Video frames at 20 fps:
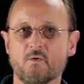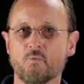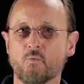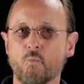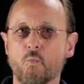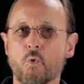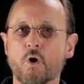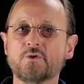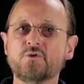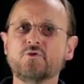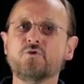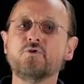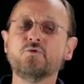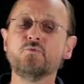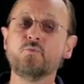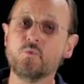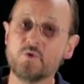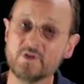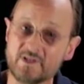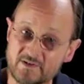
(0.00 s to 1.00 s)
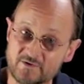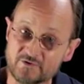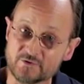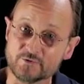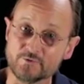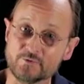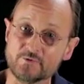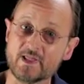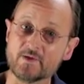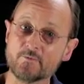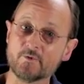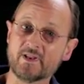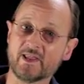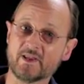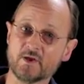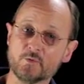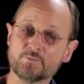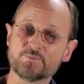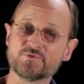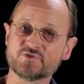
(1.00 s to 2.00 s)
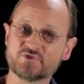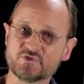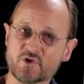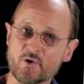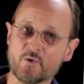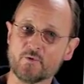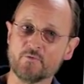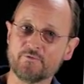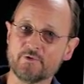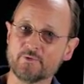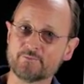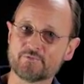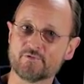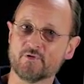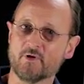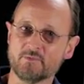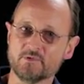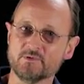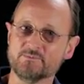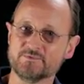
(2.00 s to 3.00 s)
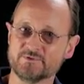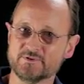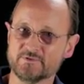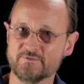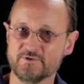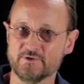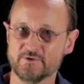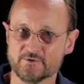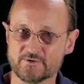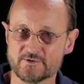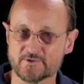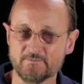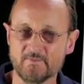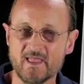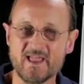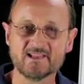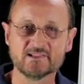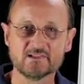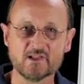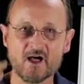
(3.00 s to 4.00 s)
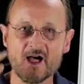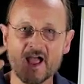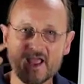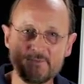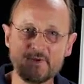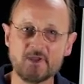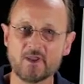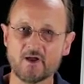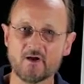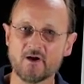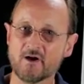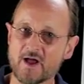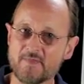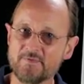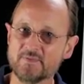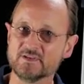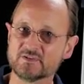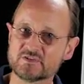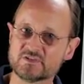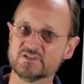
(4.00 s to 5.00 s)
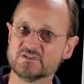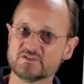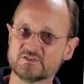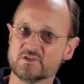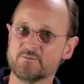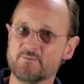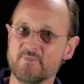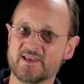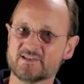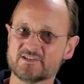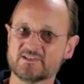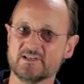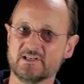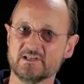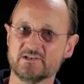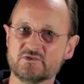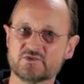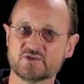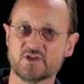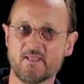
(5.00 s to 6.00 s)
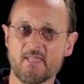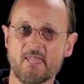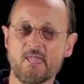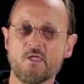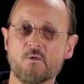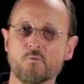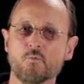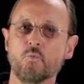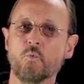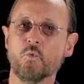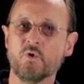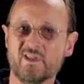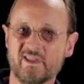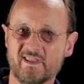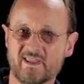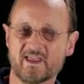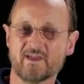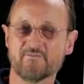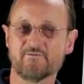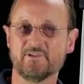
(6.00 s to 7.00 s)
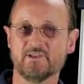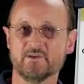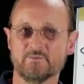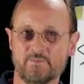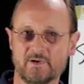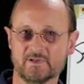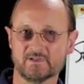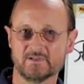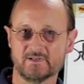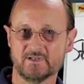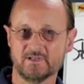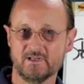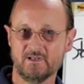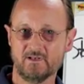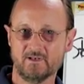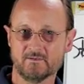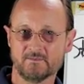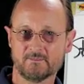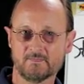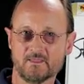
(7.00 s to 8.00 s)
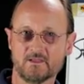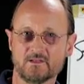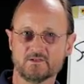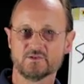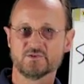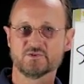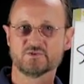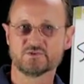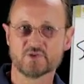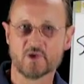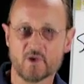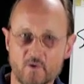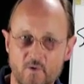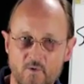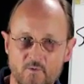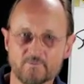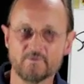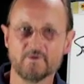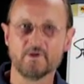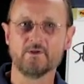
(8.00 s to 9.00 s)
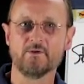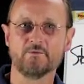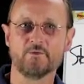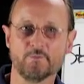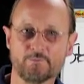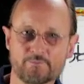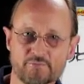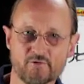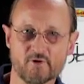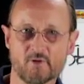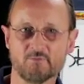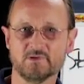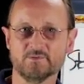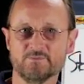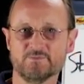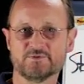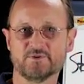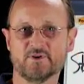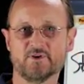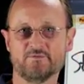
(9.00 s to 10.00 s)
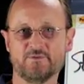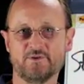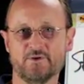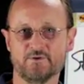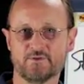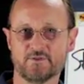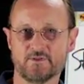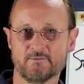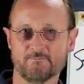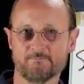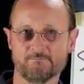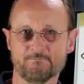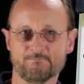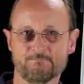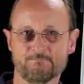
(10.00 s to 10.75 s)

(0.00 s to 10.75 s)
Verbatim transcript: What could we do that would help solve the problems of youth? And lying behind this is the message we have the ability to solve the problems of youth.